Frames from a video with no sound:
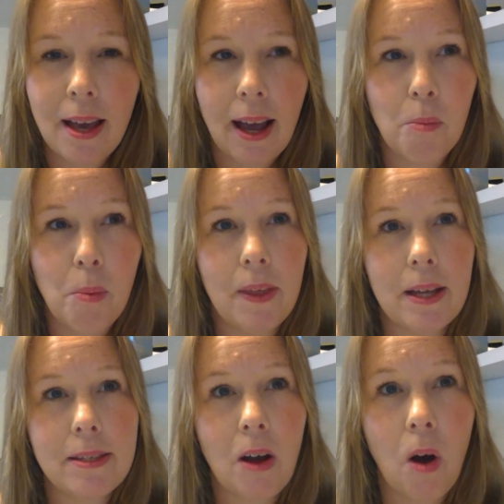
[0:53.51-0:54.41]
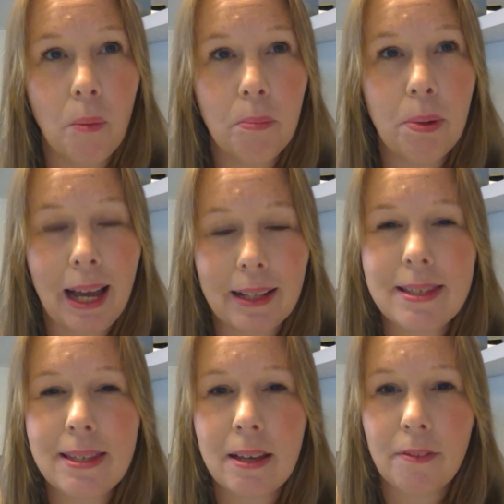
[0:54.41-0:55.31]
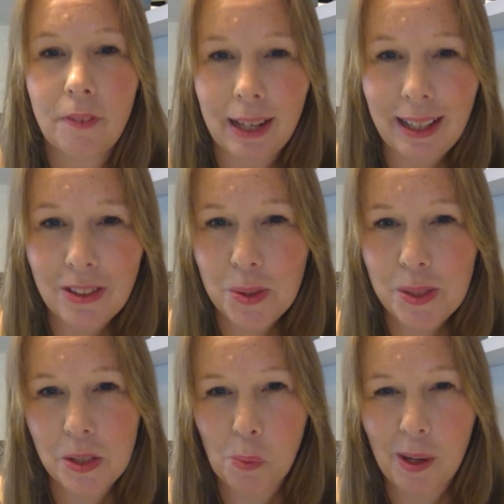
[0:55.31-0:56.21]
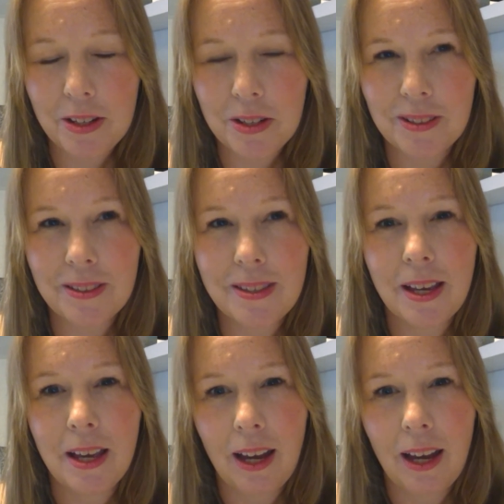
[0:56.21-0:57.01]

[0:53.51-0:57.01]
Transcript: and where there's complex financial situations